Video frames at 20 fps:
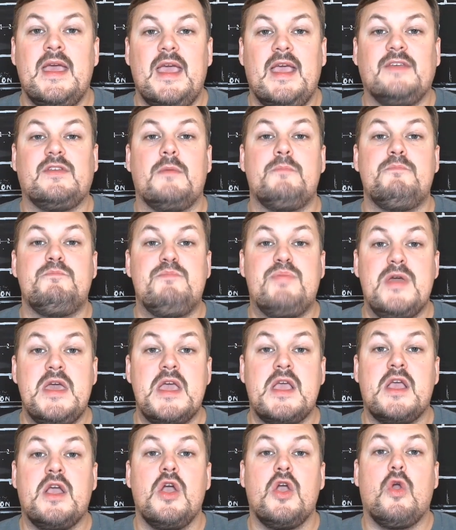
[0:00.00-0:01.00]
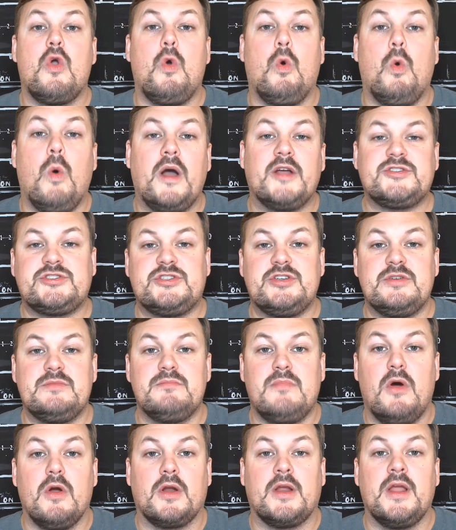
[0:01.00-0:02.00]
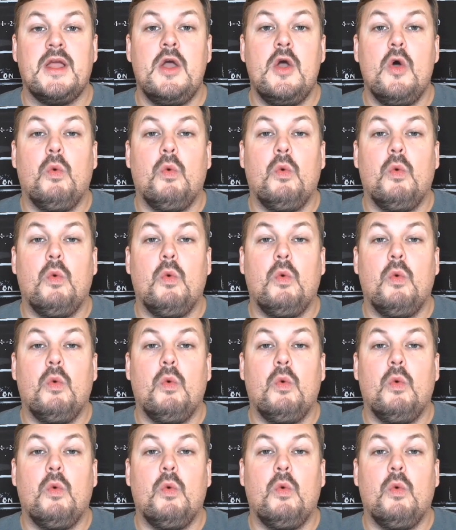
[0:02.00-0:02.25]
is a big question mark.